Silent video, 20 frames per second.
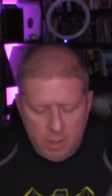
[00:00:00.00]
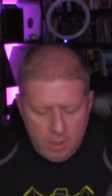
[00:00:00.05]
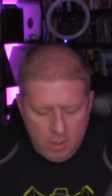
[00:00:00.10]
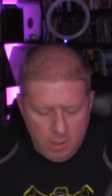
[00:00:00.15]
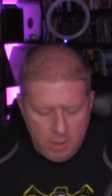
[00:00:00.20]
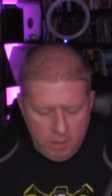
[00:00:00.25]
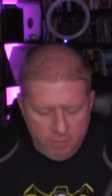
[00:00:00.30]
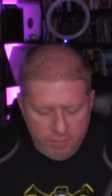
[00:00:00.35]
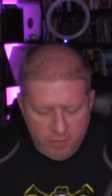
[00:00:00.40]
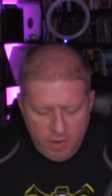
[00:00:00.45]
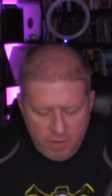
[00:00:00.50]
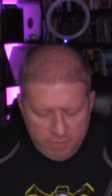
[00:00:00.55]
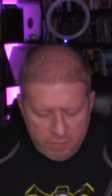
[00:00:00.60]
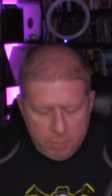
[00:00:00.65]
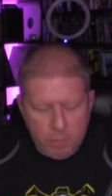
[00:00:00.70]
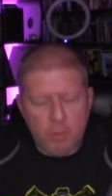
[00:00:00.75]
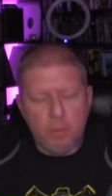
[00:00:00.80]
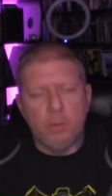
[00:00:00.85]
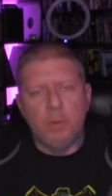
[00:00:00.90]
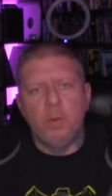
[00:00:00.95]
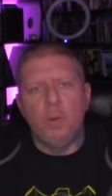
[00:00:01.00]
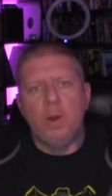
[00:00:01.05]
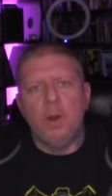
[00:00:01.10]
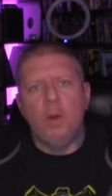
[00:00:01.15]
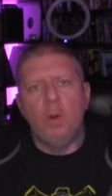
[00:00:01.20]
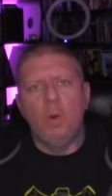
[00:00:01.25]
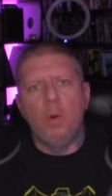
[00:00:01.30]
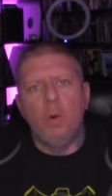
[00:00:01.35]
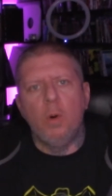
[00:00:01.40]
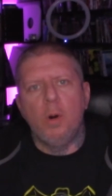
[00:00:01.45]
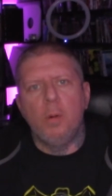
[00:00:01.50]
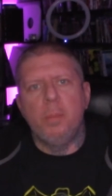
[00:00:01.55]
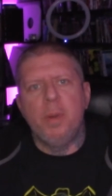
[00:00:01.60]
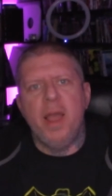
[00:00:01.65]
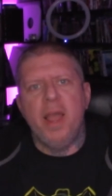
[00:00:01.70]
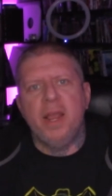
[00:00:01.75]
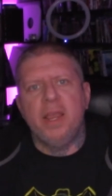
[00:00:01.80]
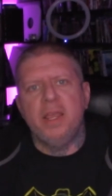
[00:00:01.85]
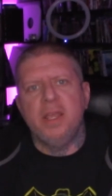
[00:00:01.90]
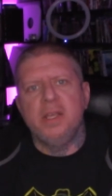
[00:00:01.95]
If you're not familiar with what Horror
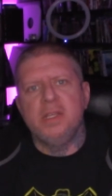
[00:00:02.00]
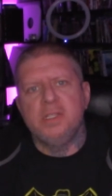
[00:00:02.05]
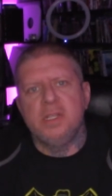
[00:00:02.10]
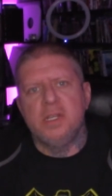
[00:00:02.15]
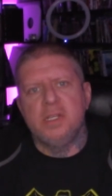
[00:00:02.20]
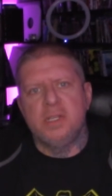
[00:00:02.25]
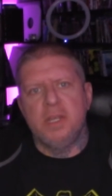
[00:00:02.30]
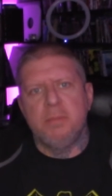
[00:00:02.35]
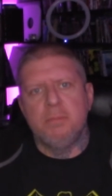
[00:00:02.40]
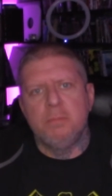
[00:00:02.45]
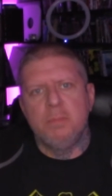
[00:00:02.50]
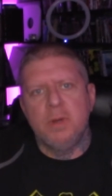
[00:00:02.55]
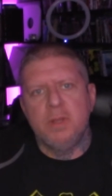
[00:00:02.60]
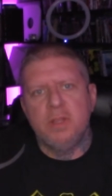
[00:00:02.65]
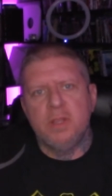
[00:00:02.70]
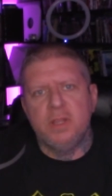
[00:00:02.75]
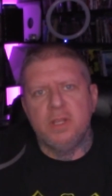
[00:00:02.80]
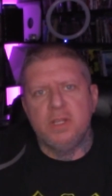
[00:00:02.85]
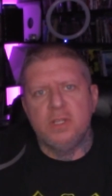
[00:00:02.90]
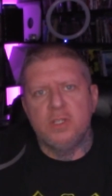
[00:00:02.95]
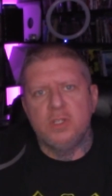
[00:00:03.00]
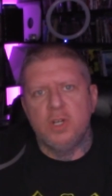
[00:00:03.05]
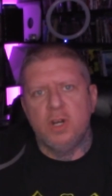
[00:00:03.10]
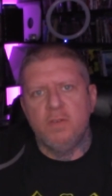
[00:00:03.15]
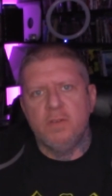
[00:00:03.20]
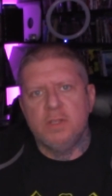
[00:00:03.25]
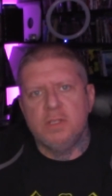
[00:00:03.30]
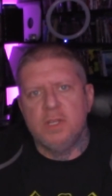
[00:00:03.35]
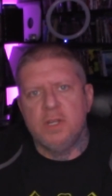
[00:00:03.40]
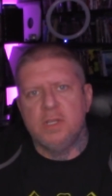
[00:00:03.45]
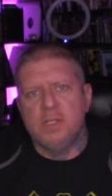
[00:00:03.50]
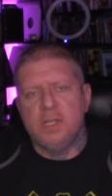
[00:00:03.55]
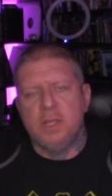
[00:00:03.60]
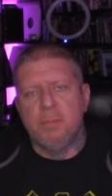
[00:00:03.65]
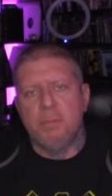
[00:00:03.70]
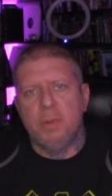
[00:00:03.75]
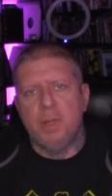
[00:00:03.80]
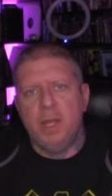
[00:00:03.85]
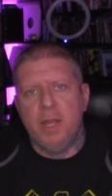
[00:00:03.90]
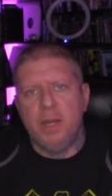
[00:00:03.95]
Pack is, it is a monthly service. It is a
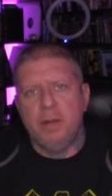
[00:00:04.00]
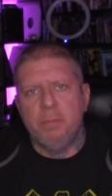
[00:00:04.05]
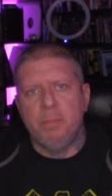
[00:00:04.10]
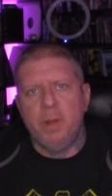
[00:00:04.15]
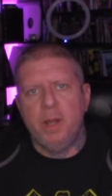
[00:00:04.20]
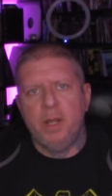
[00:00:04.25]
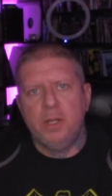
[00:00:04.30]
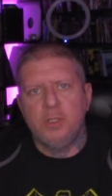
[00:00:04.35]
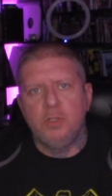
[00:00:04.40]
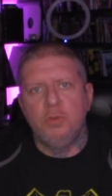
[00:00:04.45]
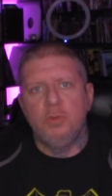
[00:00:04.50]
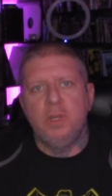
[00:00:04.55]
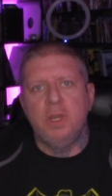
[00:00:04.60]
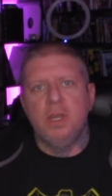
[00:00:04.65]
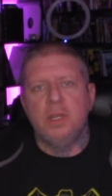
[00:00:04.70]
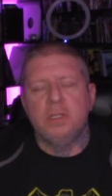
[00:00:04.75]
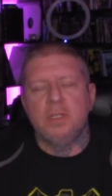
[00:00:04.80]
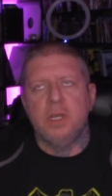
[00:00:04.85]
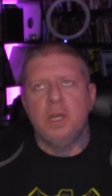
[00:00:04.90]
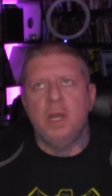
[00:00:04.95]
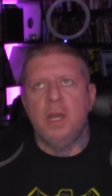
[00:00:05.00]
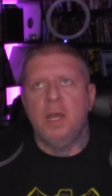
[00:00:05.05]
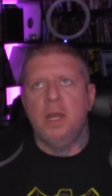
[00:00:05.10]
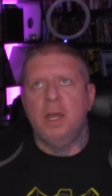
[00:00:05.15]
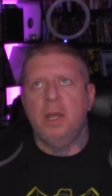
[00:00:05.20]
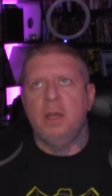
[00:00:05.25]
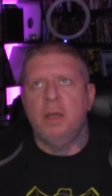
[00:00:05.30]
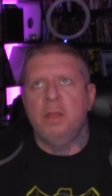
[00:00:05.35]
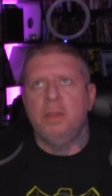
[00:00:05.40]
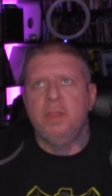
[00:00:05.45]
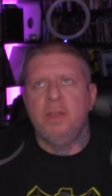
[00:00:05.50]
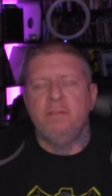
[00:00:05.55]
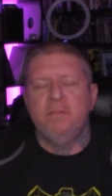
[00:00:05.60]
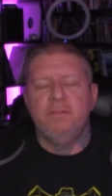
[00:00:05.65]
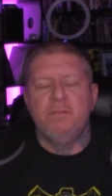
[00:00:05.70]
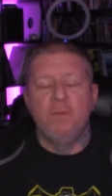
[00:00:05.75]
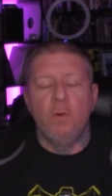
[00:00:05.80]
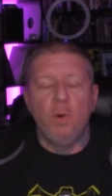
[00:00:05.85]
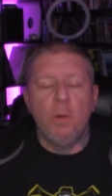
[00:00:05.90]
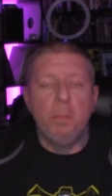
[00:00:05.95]
blind box. You get, uh, I think,
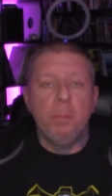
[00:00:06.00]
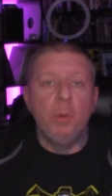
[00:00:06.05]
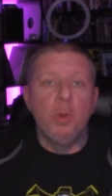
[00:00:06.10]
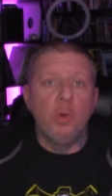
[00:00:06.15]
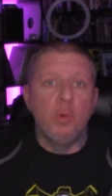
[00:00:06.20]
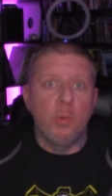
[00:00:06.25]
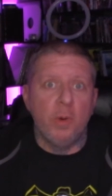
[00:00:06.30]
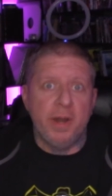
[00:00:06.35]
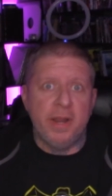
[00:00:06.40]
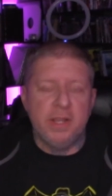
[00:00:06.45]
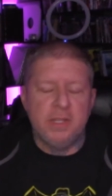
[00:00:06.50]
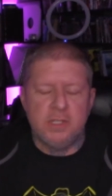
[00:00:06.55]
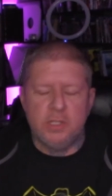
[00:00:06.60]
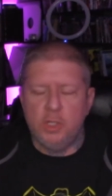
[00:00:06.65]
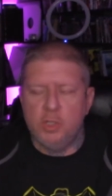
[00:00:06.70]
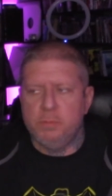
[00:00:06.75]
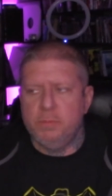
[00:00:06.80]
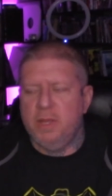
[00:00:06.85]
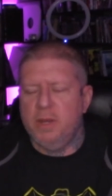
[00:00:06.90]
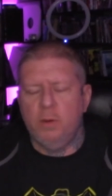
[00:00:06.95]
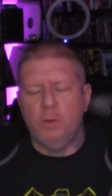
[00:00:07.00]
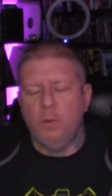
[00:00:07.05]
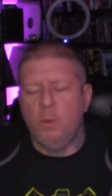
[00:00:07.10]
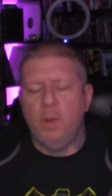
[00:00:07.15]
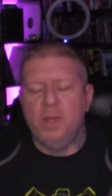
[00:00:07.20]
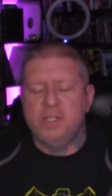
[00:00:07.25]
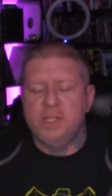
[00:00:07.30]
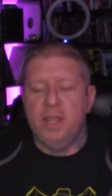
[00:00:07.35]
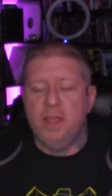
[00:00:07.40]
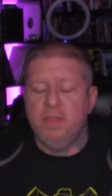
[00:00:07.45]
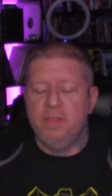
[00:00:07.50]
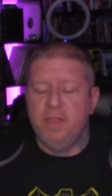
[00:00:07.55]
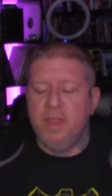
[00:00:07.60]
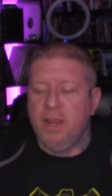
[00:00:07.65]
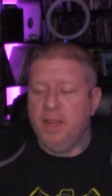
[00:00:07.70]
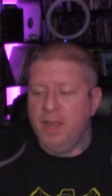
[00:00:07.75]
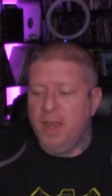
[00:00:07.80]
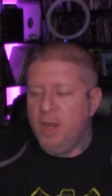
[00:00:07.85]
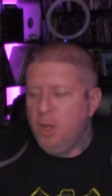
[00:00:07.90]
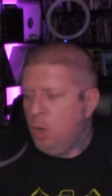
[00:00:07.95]
four Blu-rays. Excuse me, I don't know why I said I
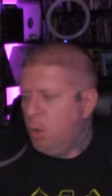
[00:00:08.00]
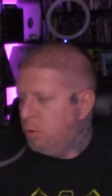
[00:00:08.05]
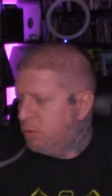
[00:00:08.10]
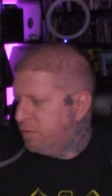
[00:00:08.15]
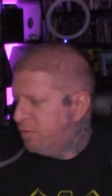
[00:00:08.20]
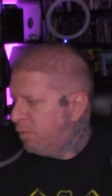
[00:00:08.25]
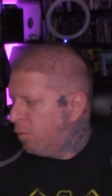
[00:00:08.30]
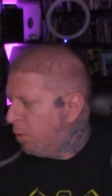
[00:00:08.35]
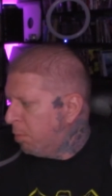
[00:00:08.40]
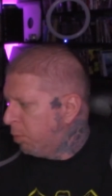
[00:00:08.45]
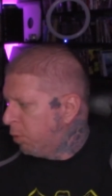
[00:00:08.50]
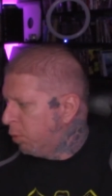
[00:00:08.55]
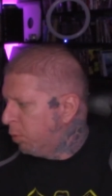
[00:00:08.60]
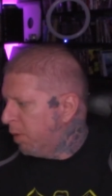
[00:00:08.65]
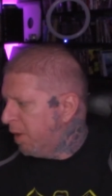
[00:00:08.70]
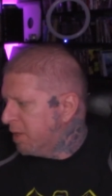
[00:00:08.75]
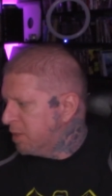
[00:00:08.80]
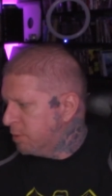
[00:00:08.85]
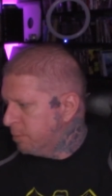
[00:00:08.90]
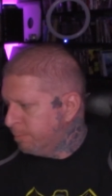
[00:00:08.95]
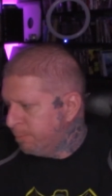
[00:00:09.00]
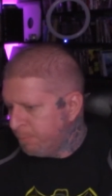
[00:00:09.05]
think. I know it's four Blu-rays.